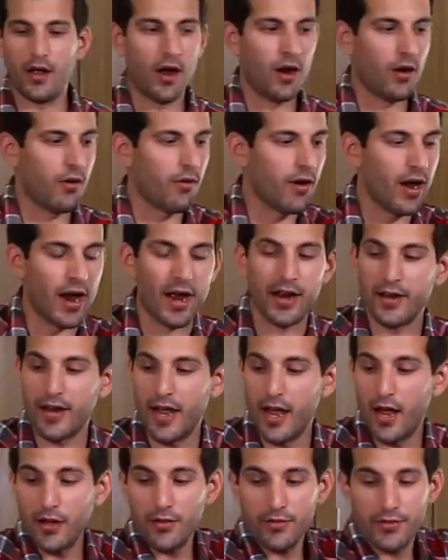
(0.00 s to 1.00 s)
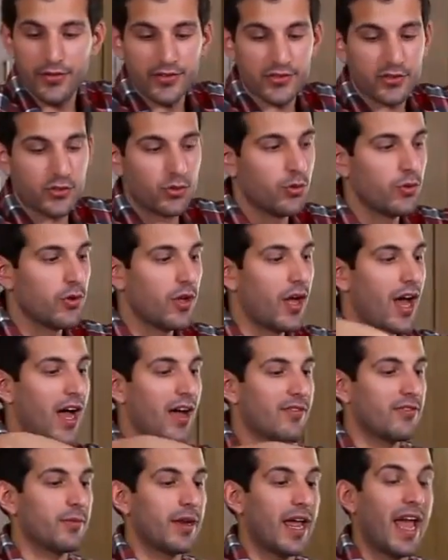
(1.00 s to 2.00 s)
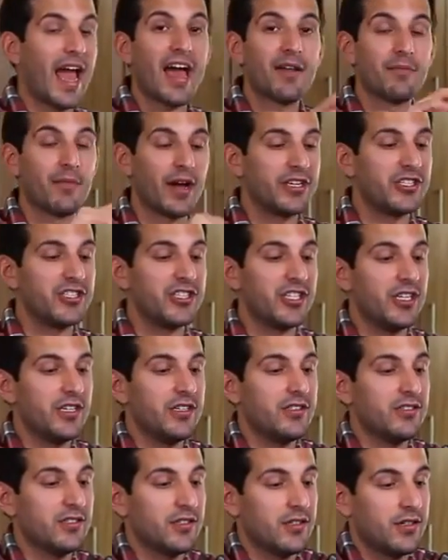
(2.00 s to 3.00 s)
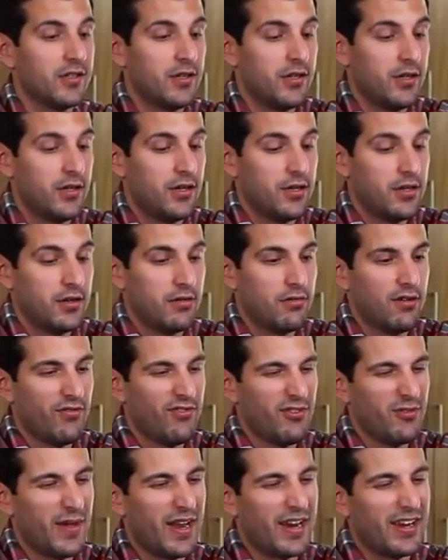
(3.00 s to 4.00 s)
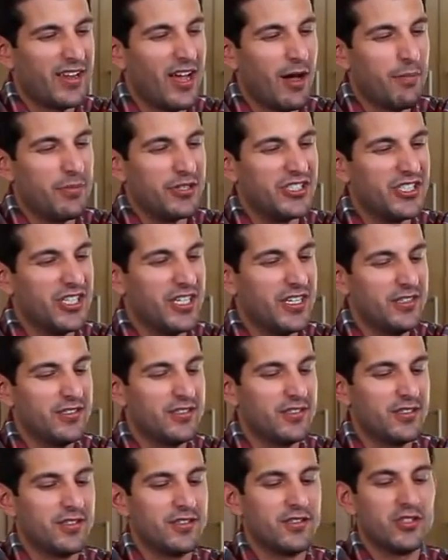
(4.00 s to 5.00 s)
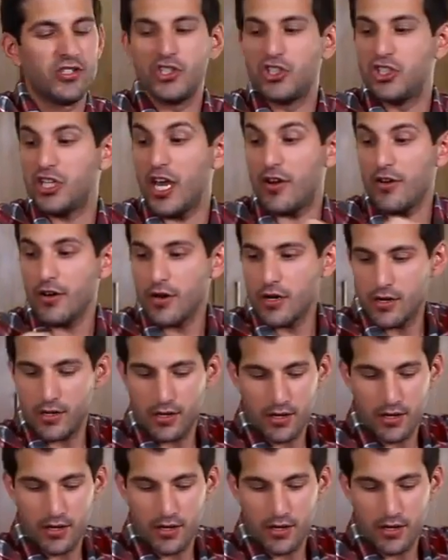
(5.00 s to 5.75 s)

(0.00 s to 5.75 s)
All right, now this cooled off, I'm going to add my cheese. Probably about 1 cup of cheese, cheddar.